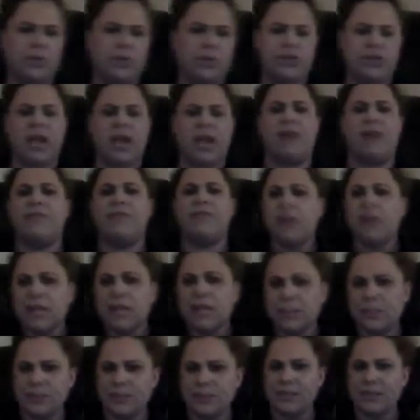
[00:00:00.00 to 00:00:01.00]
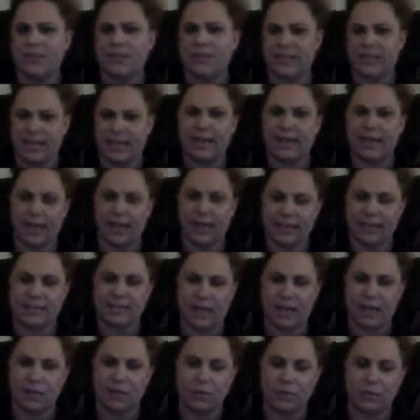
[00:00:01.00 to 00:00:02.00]
which have specific deadlines
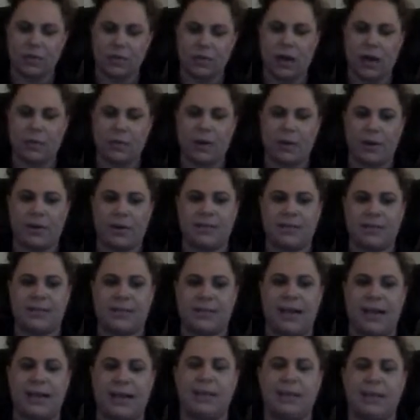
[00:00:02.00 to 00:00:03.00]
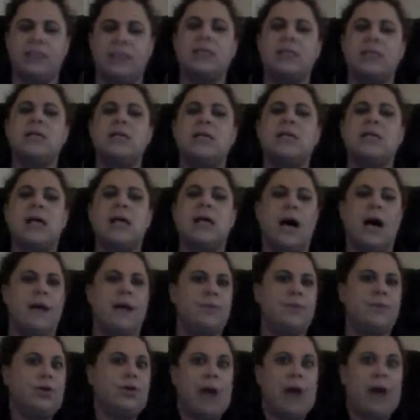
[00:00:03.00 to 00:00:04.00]
that we'll talk about in a second,
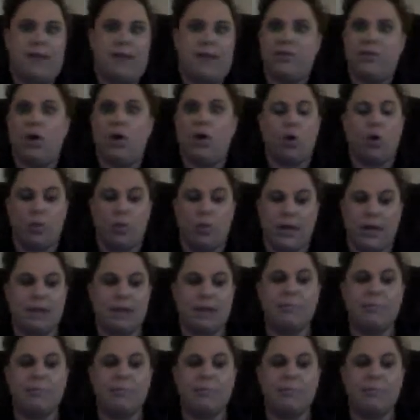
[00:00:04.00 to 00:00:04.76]
you'll have the whole week.